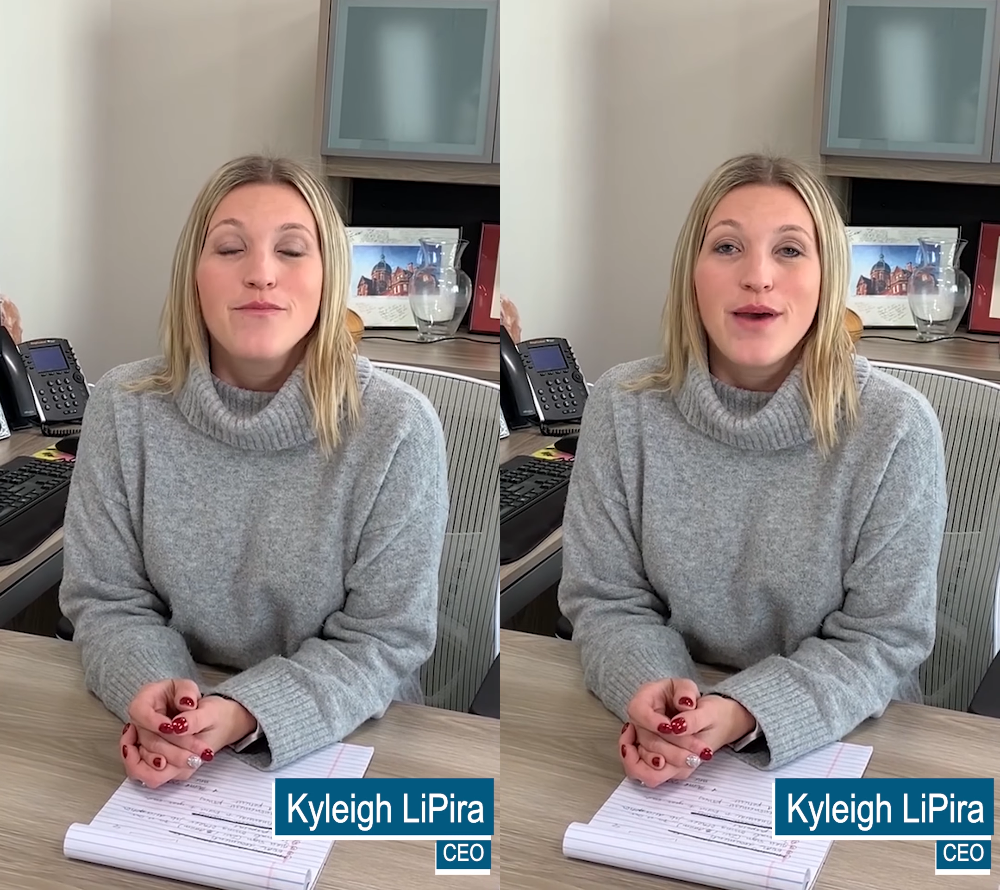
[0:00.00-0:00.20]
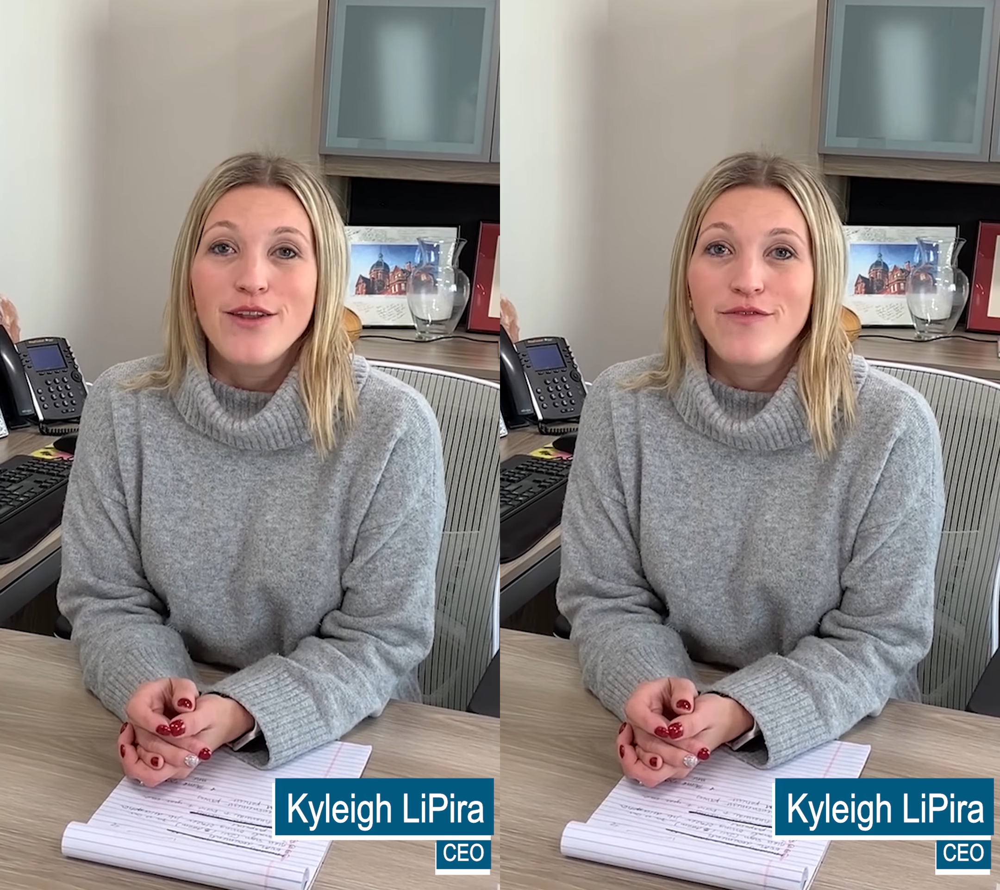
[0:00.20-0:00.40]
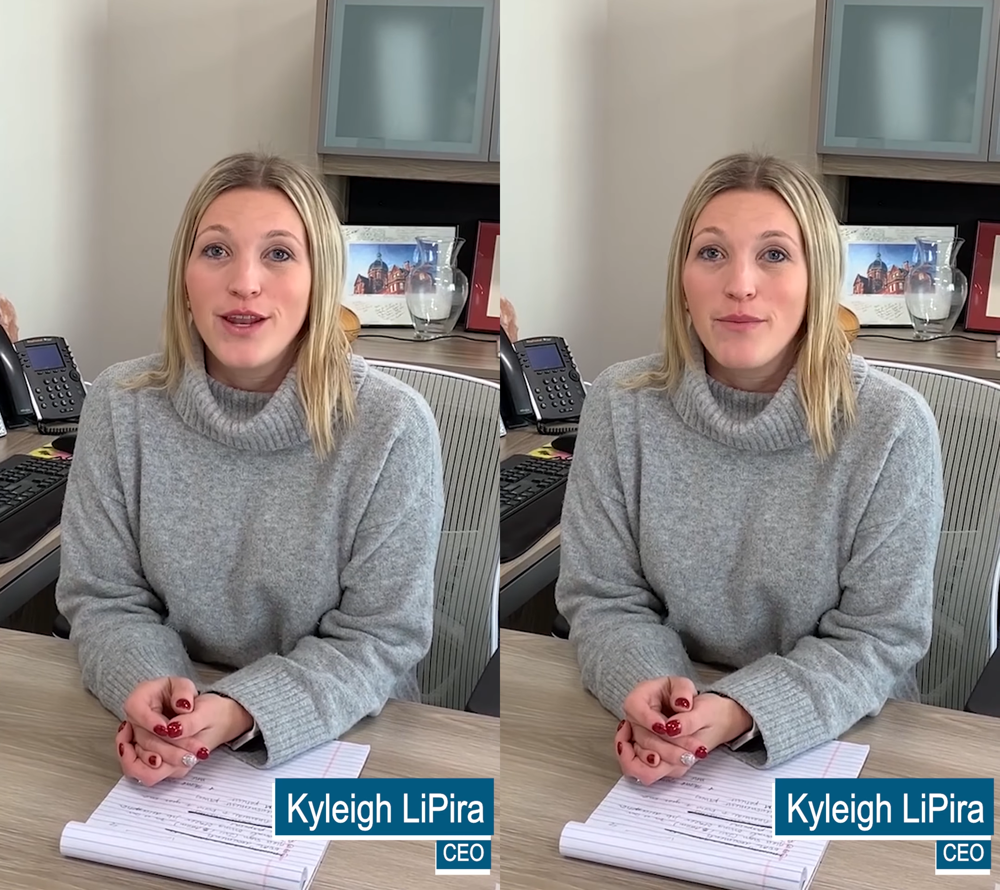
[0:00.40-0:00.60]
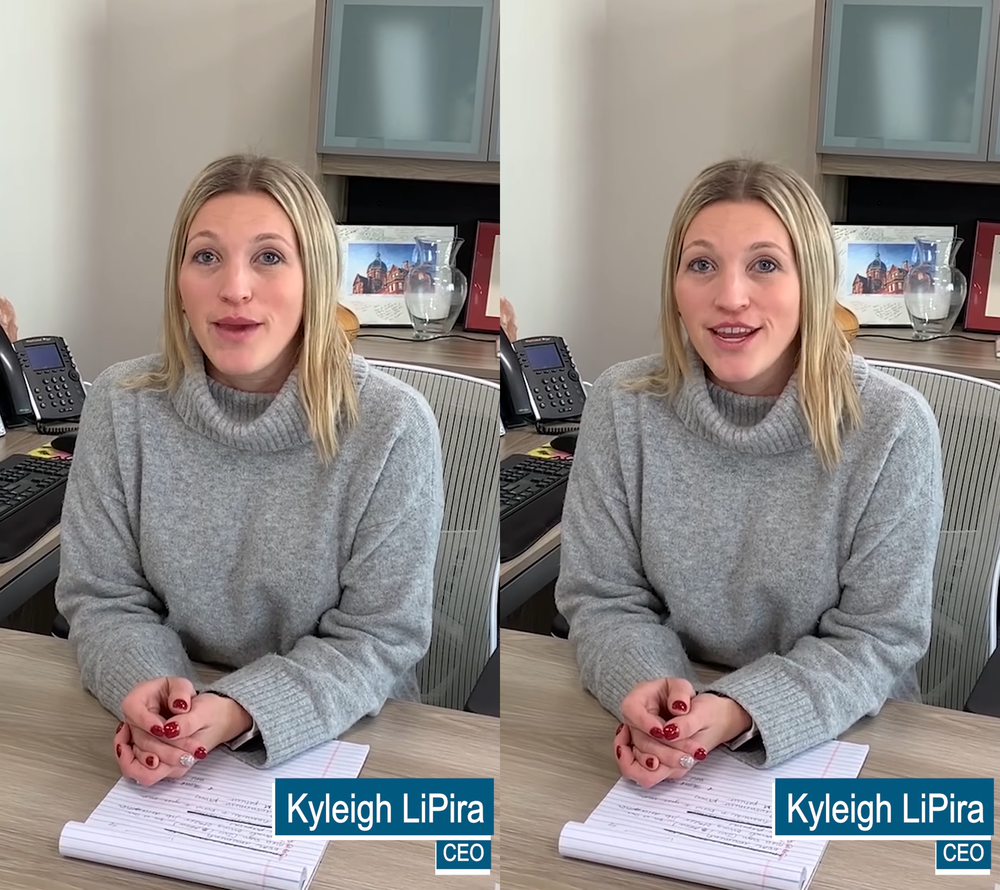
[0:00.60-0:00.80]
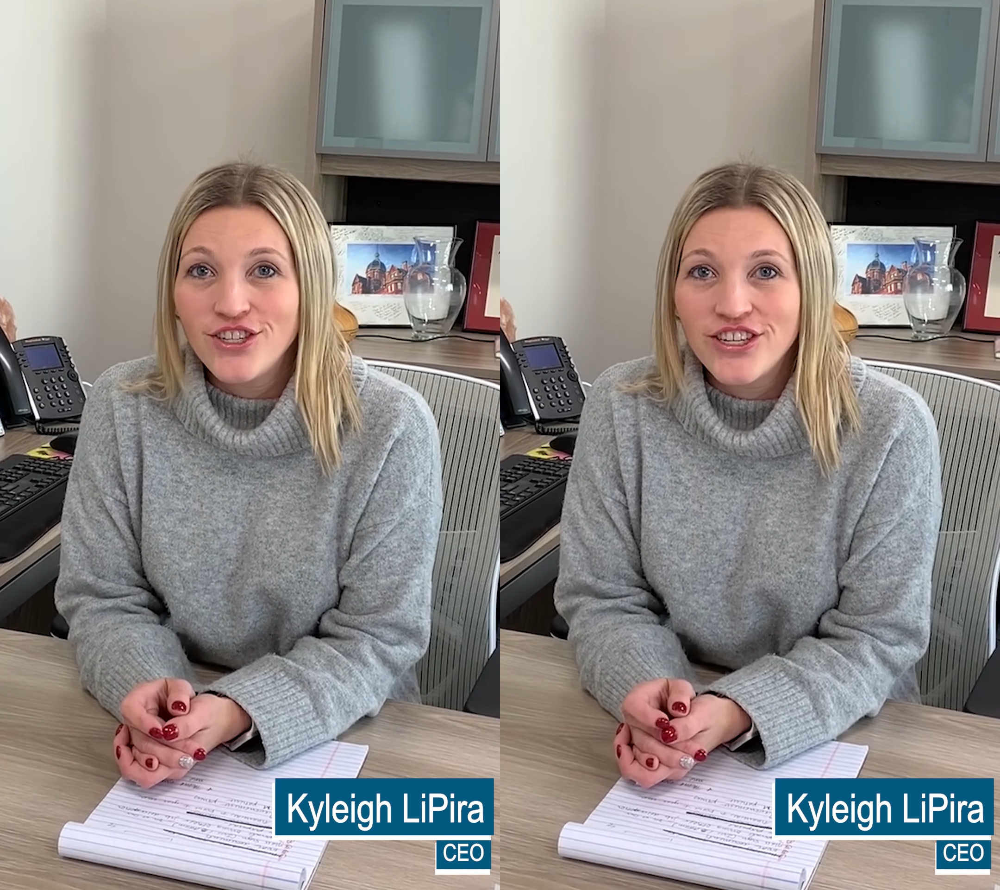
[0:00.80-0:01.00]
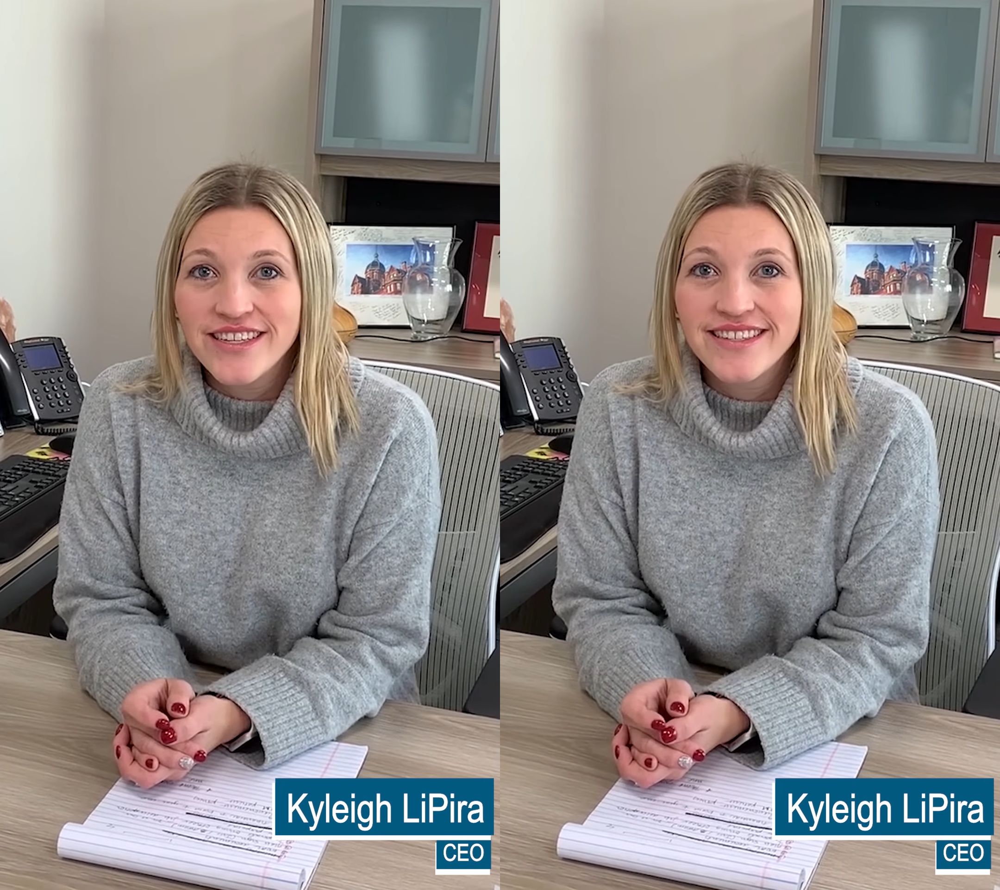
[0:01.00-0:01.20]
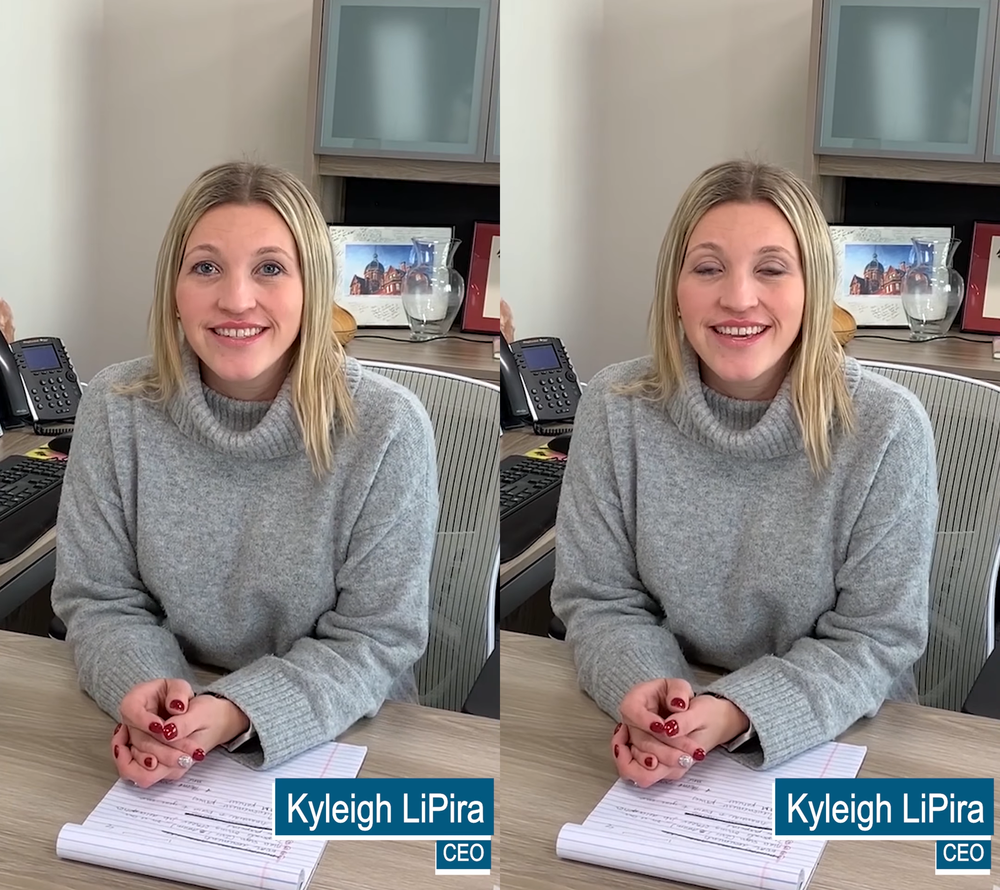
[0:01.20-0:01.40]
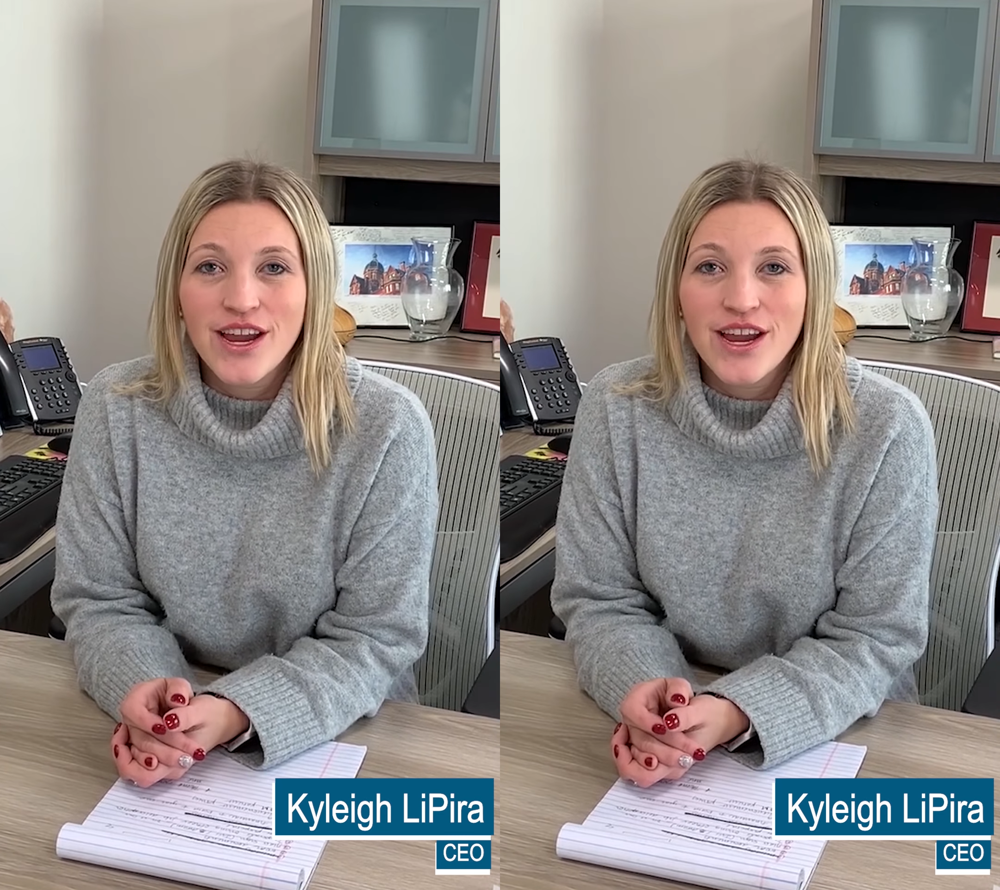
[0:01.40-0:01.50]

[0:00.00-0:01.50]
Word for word: benefiting patients,